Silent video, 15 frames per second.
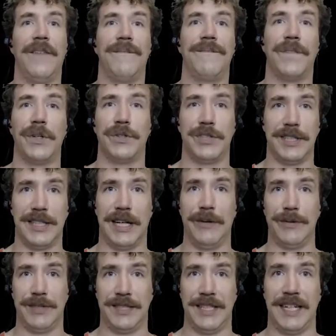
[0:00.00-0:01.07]
First thing I
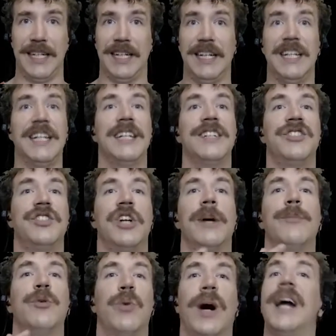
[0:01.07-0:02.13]
would say is
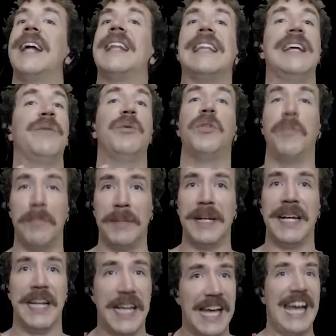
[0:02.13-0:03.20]
come quietly with
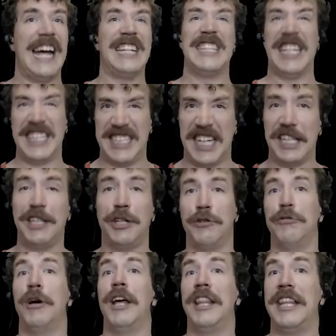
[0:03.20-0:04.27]
me as I tell
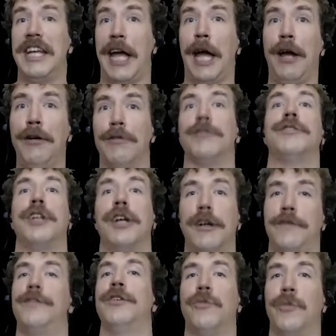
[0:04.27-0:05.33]
you the errors
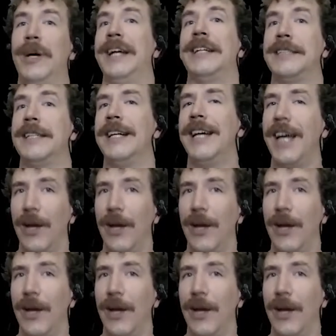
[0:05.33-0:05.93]
of your ways.